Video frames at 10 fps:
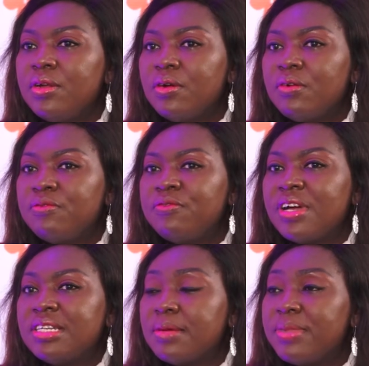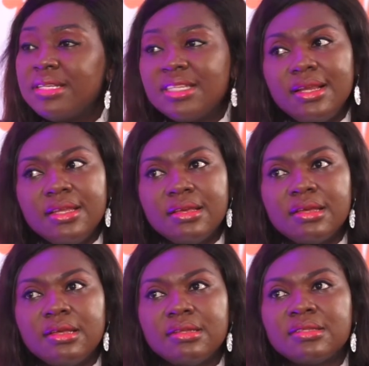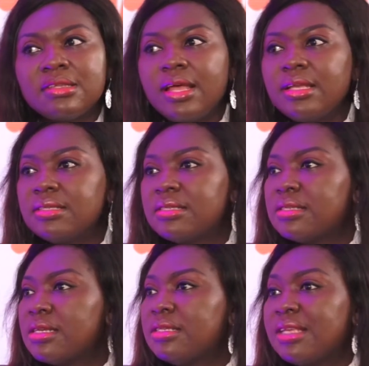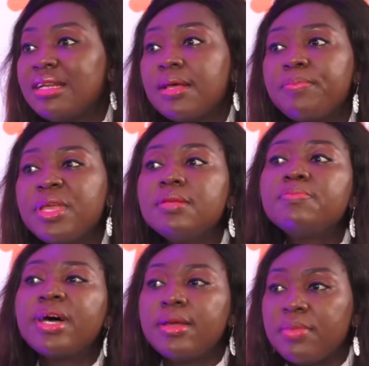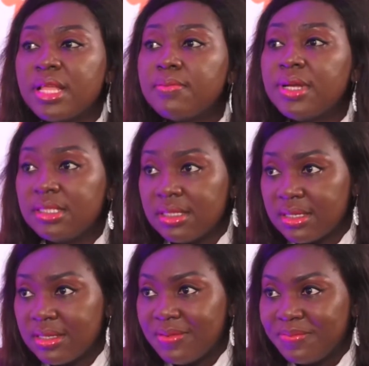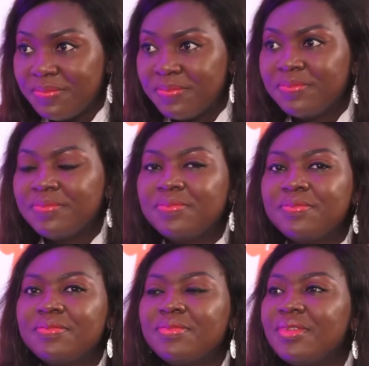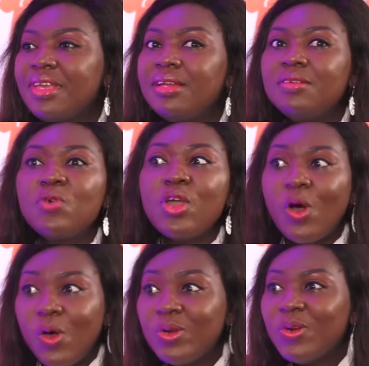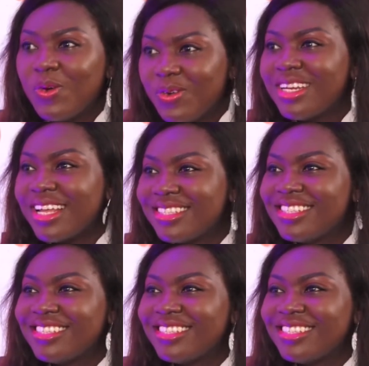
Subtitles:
know, fundamentally, science is underpinned by mathematics. Right. And we all know that